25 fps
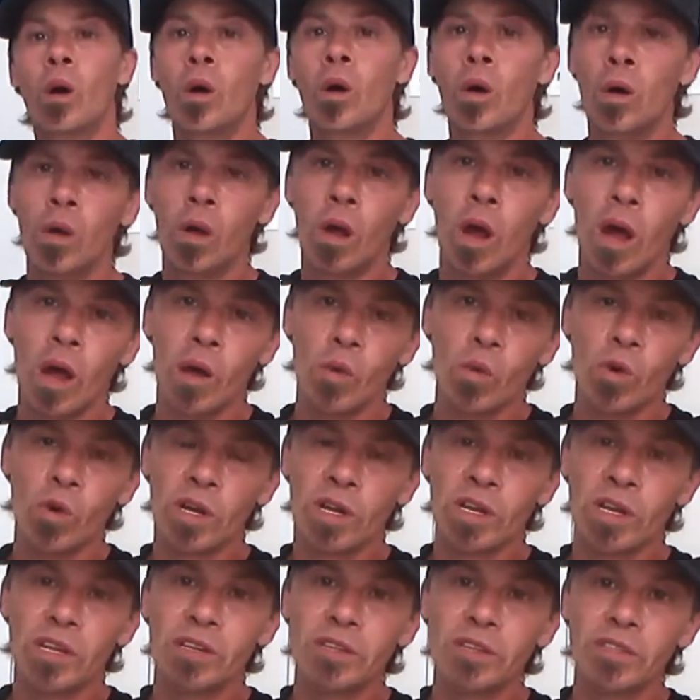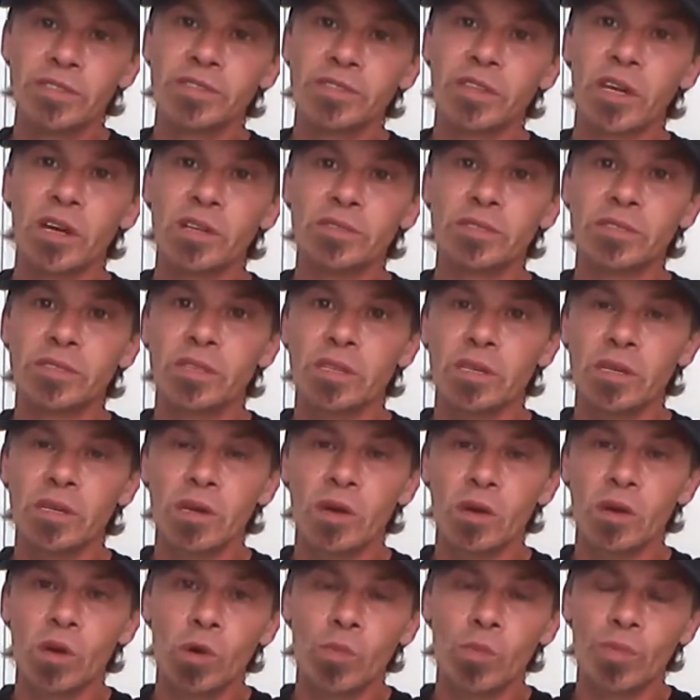Alright, we're going to discuss
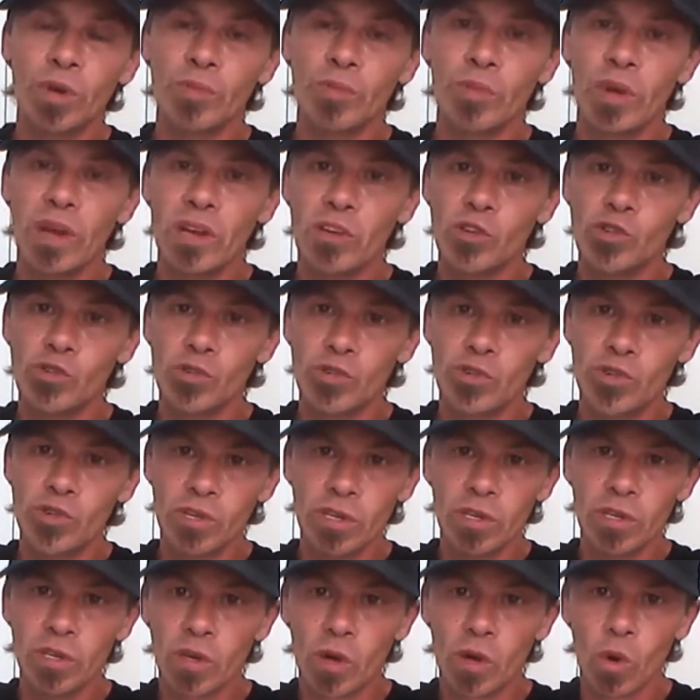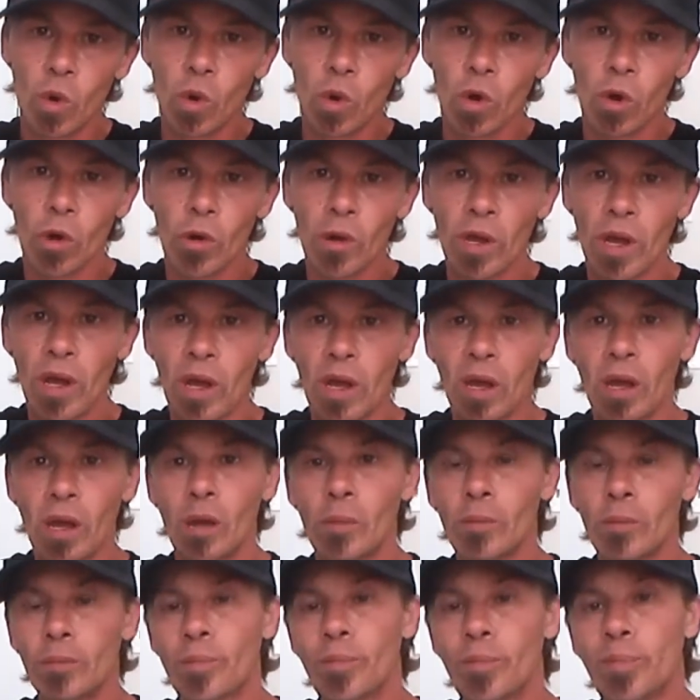the open major G chord
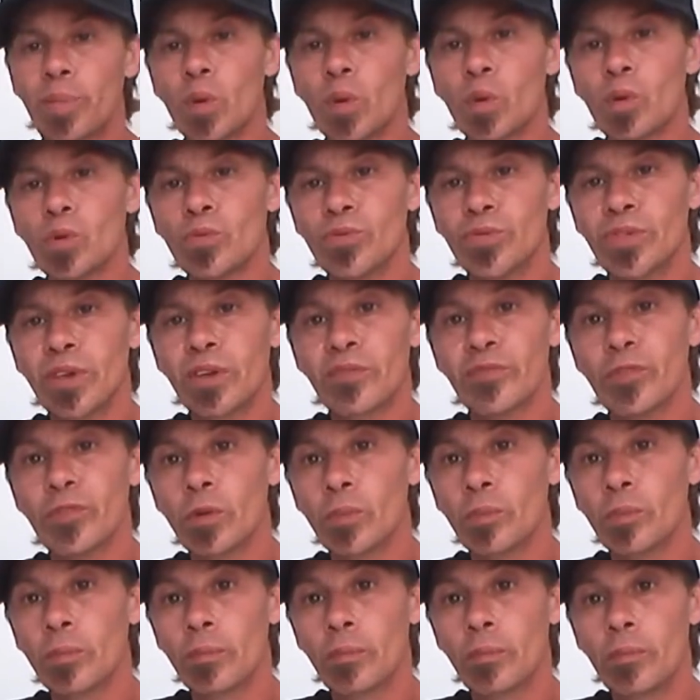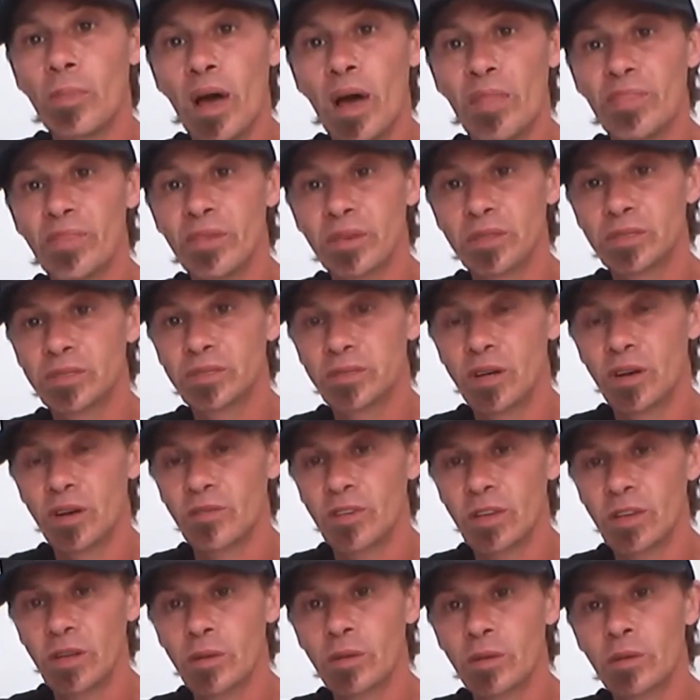and both different methods
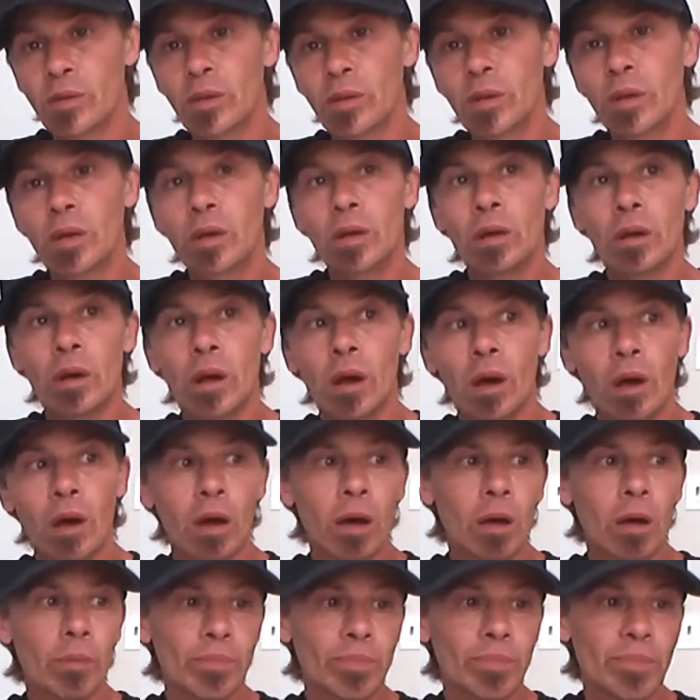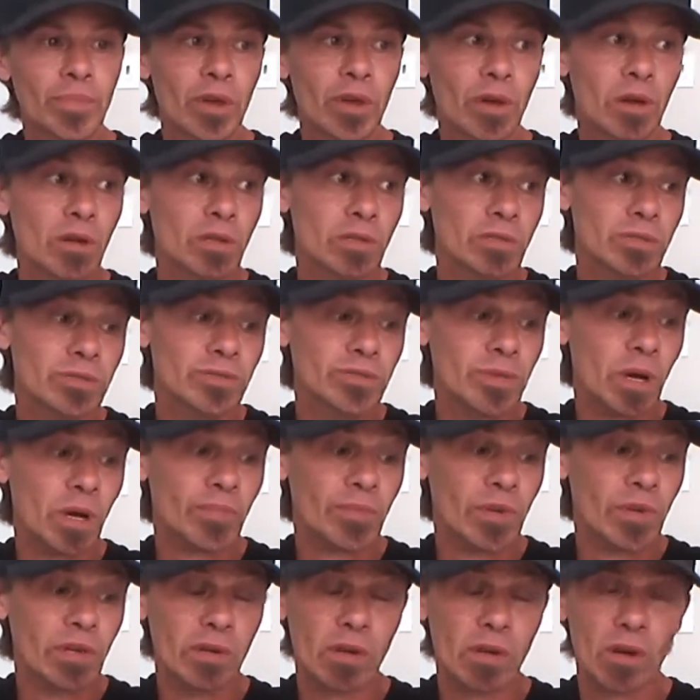of it. Um, there's
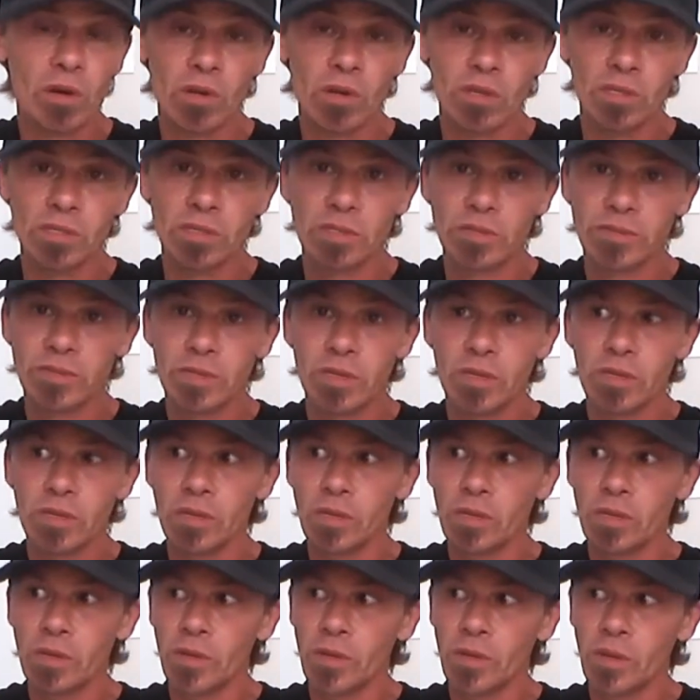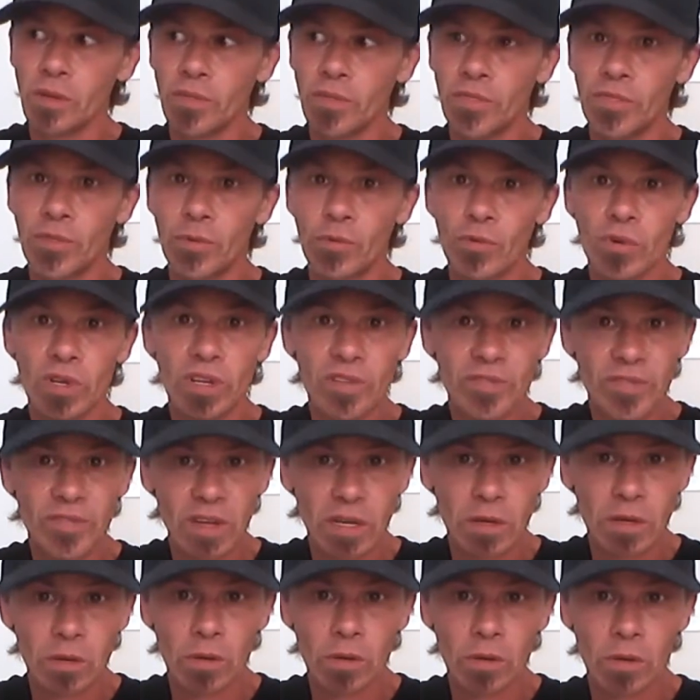something noted in the three
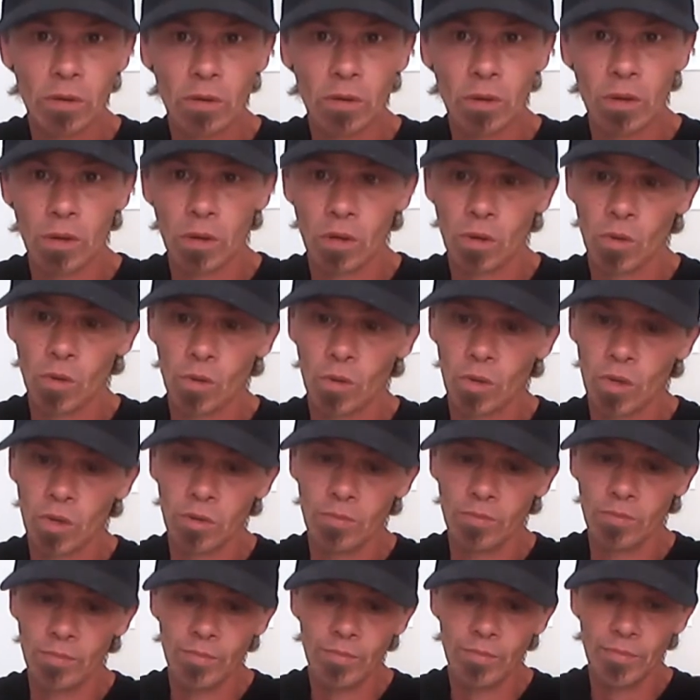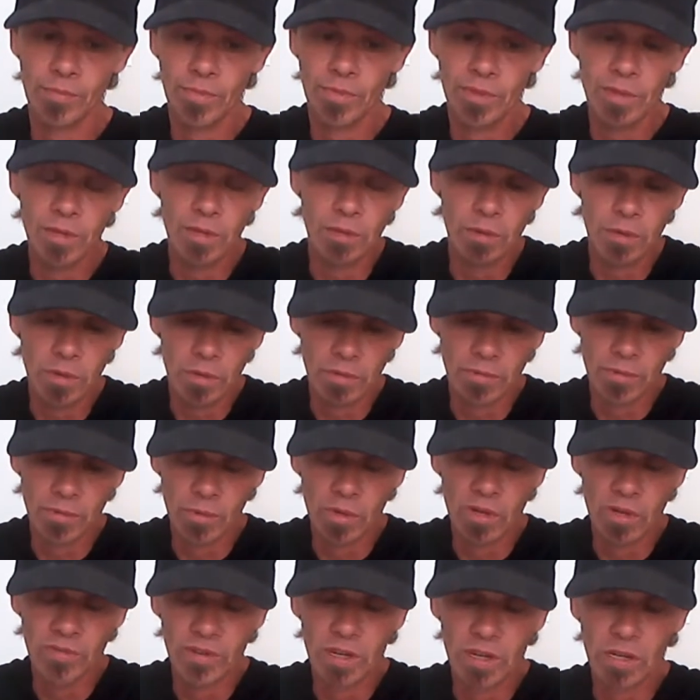finger, uh, well, the
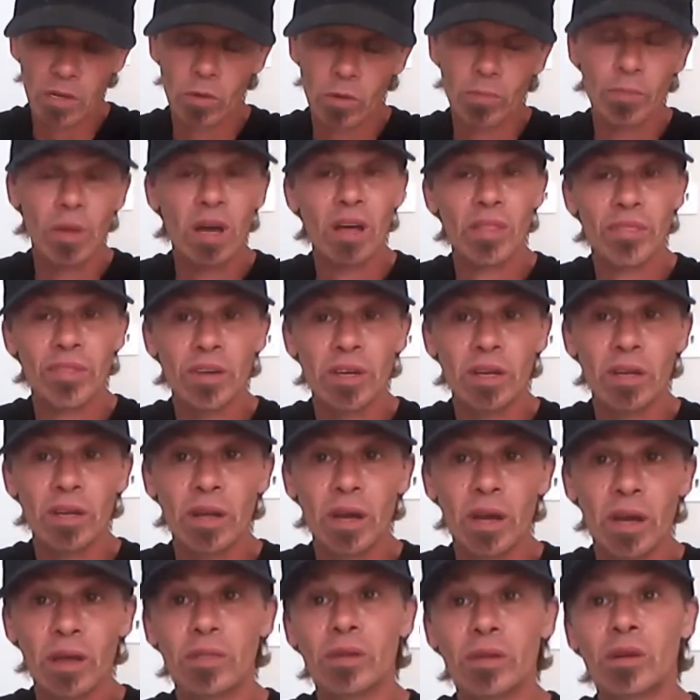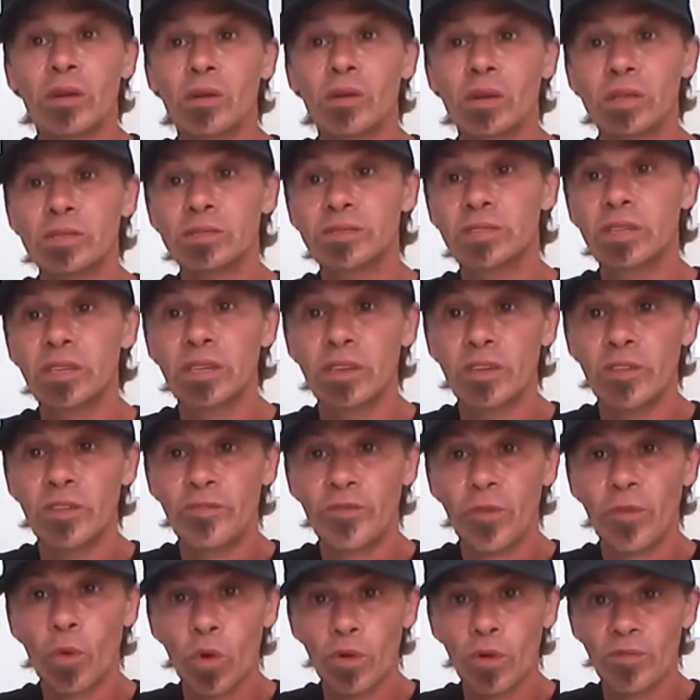three finger method and the
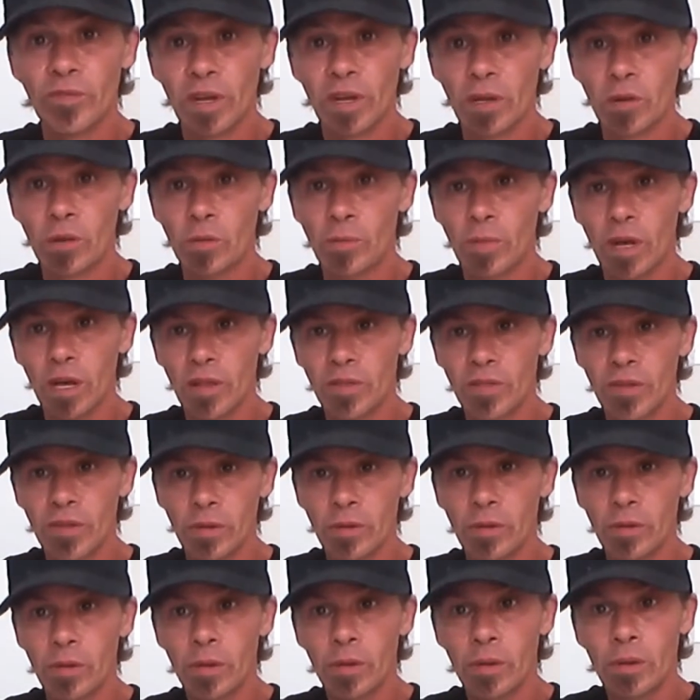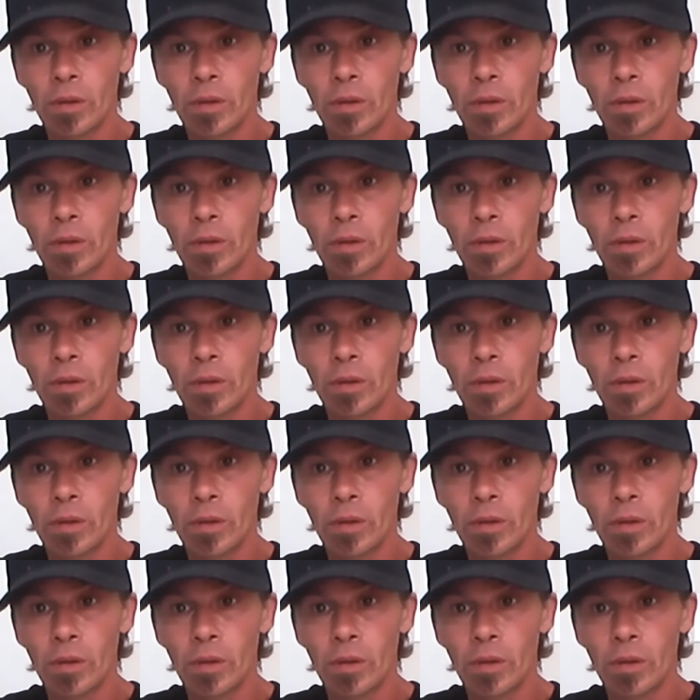the four finger method.